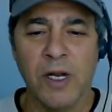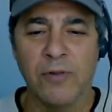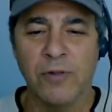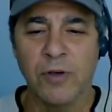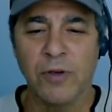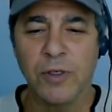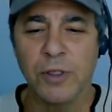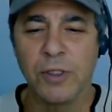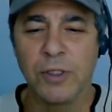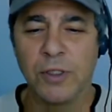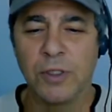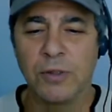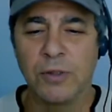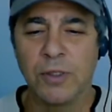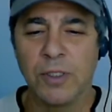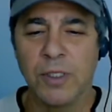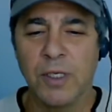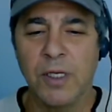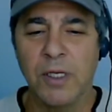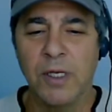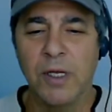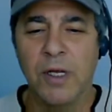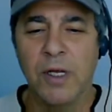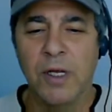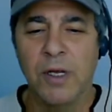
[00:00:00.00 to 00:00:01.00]
leveraged to
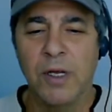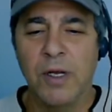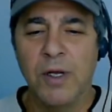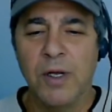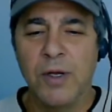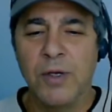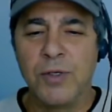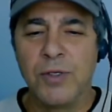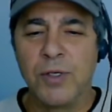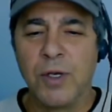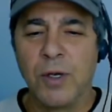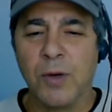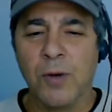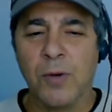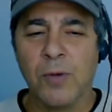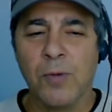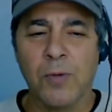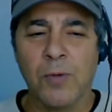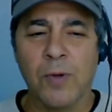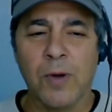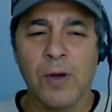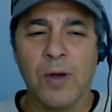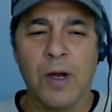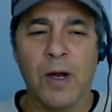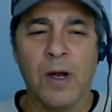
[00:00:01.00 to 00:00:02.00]
it.
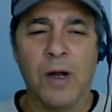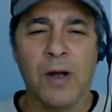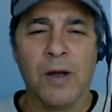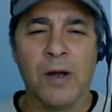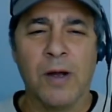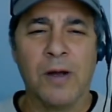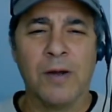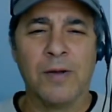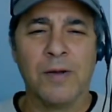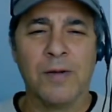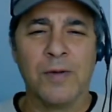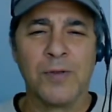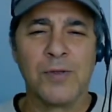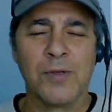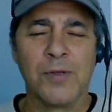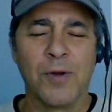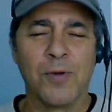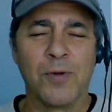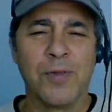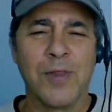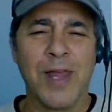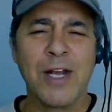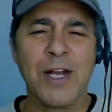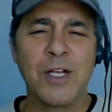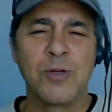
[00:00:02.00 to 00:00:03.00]
So
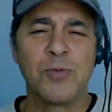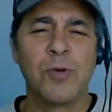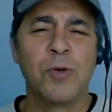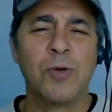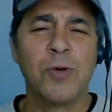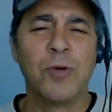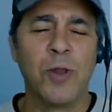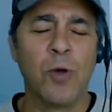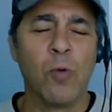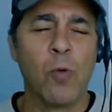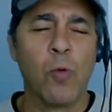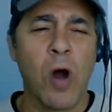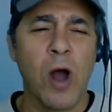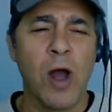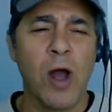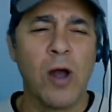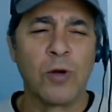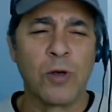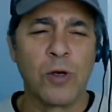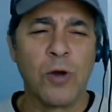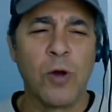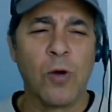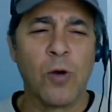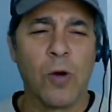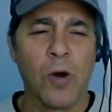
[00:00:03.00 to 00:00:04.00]
that's really the
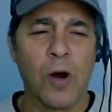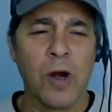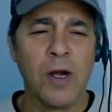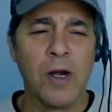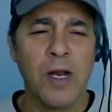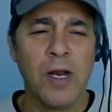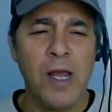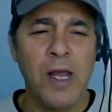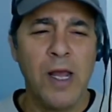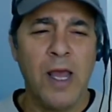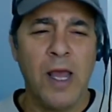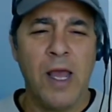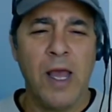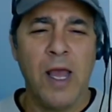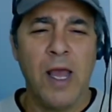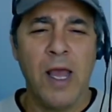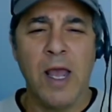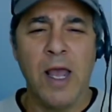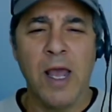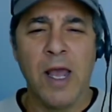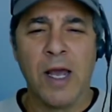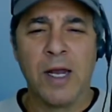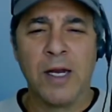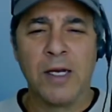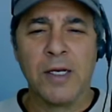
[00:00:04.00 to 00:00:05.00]
wild card.
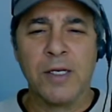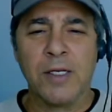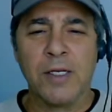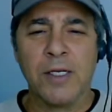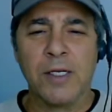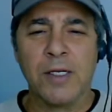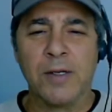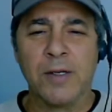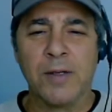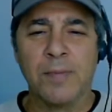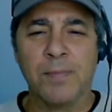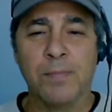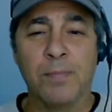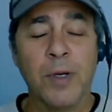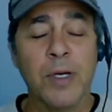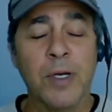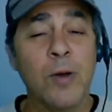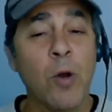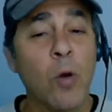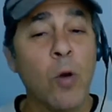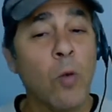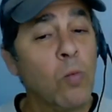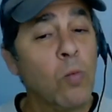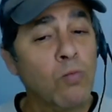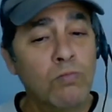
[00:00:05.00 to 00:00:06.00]
And
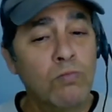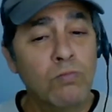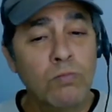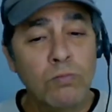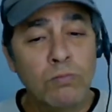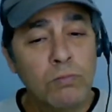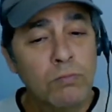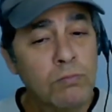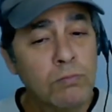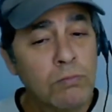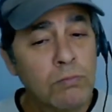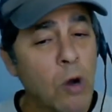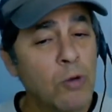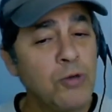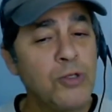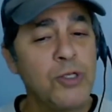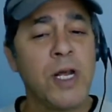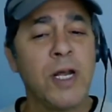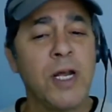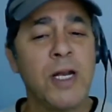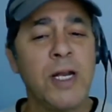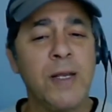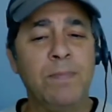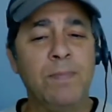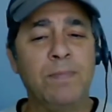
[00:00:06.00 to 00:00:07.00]
but
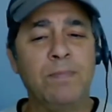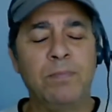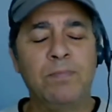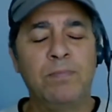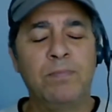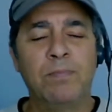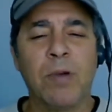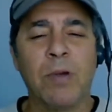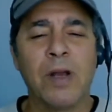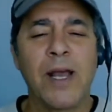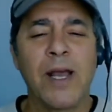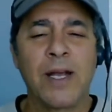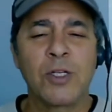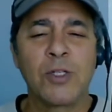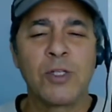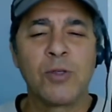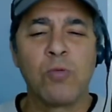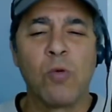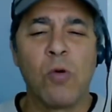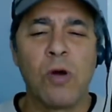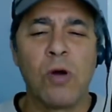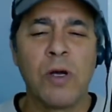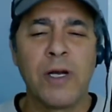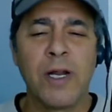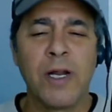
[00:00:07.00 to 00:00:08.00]
most any black
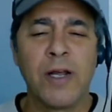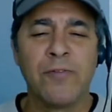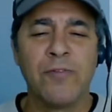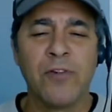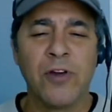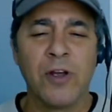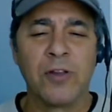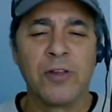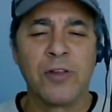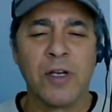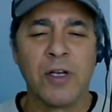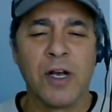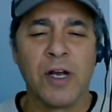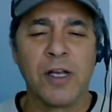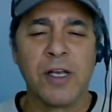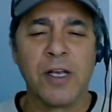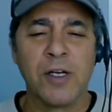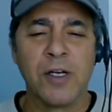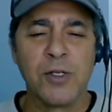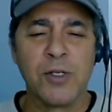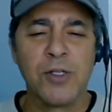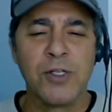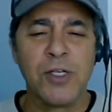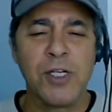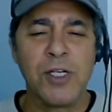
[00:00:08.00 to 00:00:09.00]
swan event that I
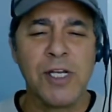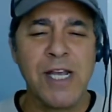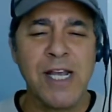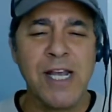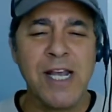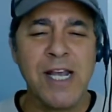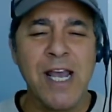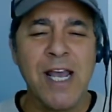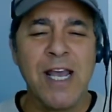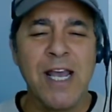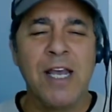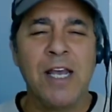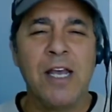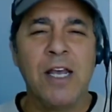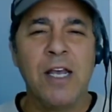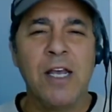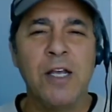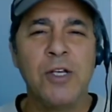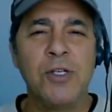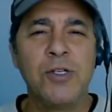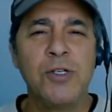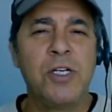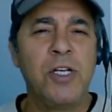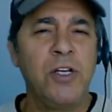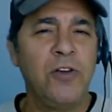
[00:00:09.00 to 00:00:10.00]
can see
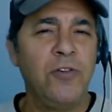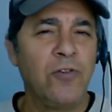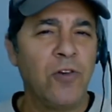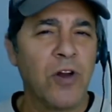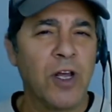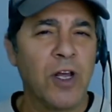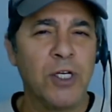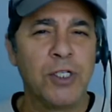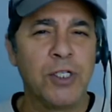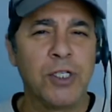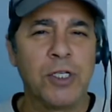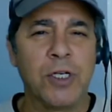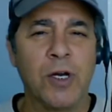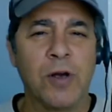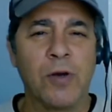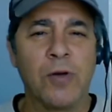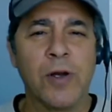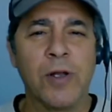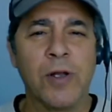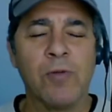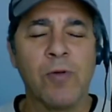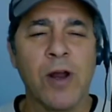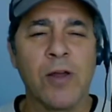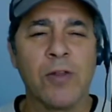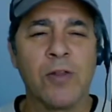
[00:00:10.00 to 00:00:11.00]
is
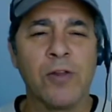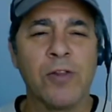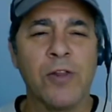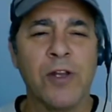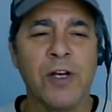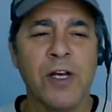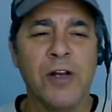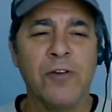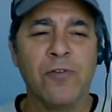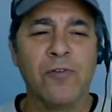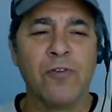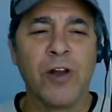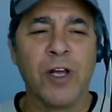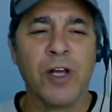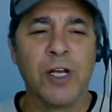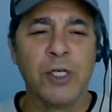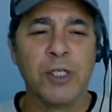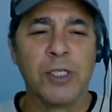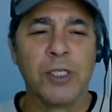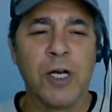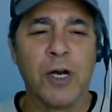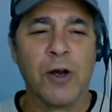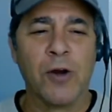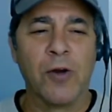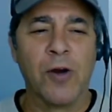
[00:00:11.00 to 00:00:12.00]
deflationary rather than
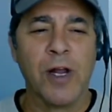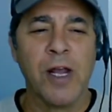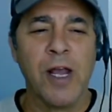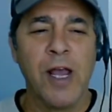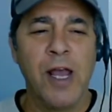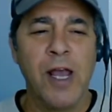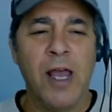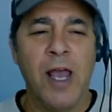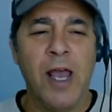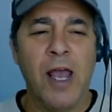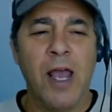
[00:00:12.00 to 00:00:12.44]
inflationary.